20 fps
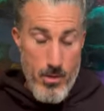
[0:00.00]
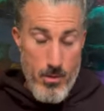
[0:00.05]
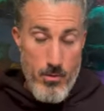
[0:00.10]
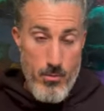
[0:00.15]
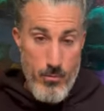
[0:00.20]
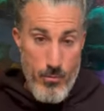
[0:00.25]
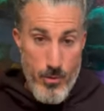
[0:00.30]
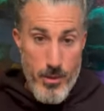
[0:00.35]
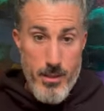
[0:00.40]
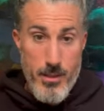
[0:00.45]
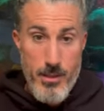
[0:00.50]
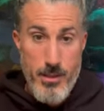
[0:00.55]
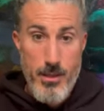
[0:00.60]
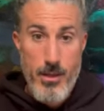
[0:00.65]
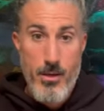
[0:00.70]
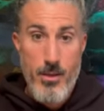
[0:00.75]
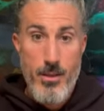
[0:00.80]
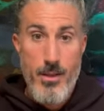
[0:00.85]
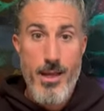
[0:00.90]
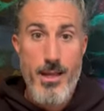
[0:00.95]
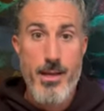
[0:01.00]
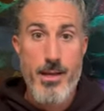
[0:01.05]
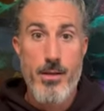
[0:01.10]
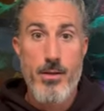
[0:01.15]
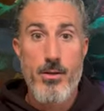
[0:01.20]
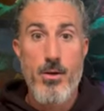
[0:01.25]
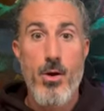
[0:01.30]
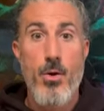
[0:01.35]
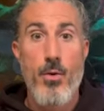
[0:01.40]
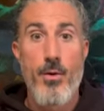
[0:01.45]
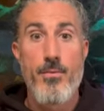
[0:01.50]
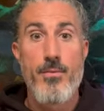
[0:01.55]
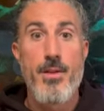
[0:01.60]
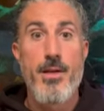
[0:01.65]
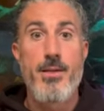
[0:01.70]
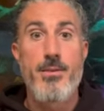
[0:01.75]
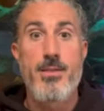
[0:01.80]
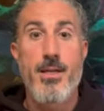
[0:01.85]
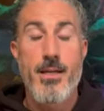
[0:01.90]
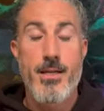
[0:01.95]
really are letting go of
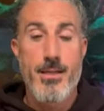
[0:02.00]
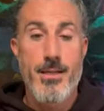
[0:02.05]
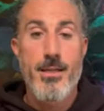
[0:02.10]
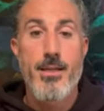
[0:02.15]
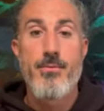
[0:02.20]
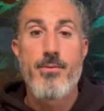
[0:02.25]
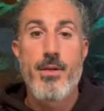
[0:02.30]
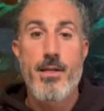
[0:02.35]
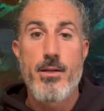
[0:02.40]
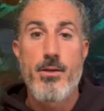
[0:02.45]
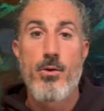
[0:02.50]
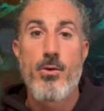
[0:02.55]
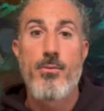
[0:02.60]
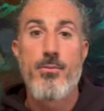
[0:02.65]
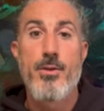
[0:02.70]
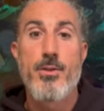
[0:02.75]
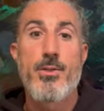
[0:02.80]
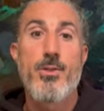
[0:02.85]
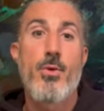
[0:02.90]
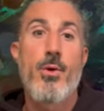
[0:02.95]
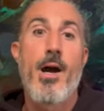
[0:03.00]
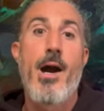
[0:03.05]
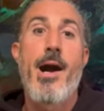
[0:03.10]
this and giving it over to a